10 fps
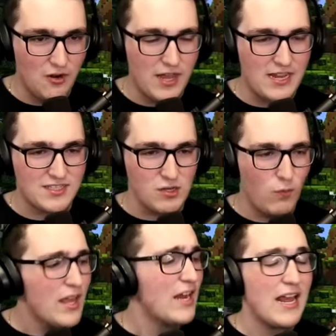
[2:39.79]
Okay, so
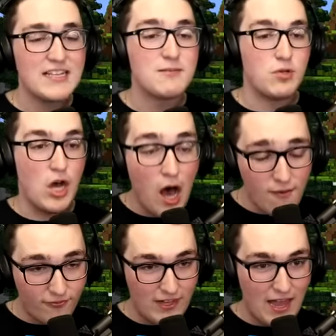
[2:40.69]
we gotta get some
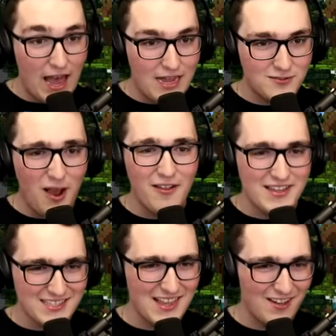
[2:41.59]
coffee, guys. Wow,
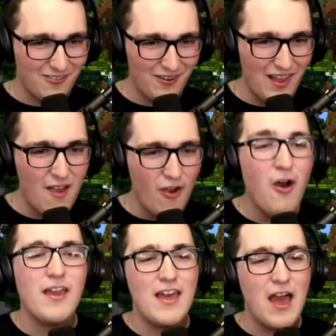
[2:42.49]
this is like real life.
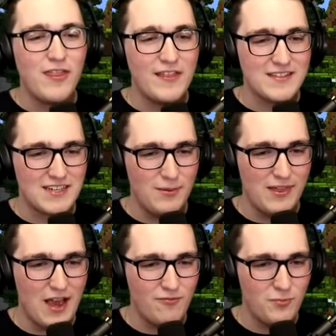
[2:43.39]
Okay, I think this is gonna be
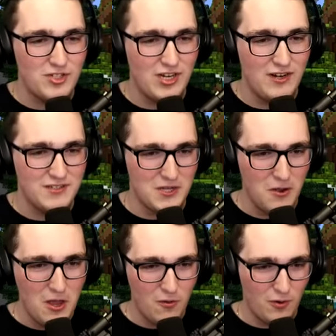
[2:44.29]
the coffee machine here. So,
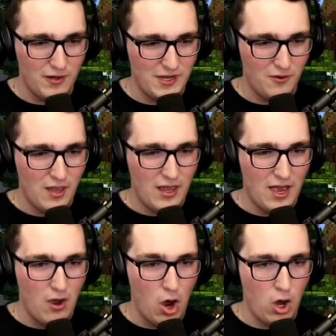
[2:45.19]
what do I do?
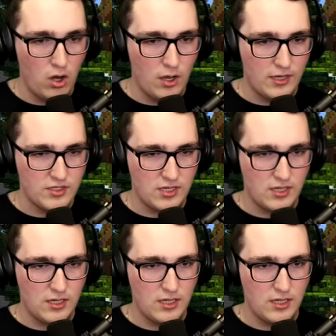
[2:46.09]
Uh, oh, I just...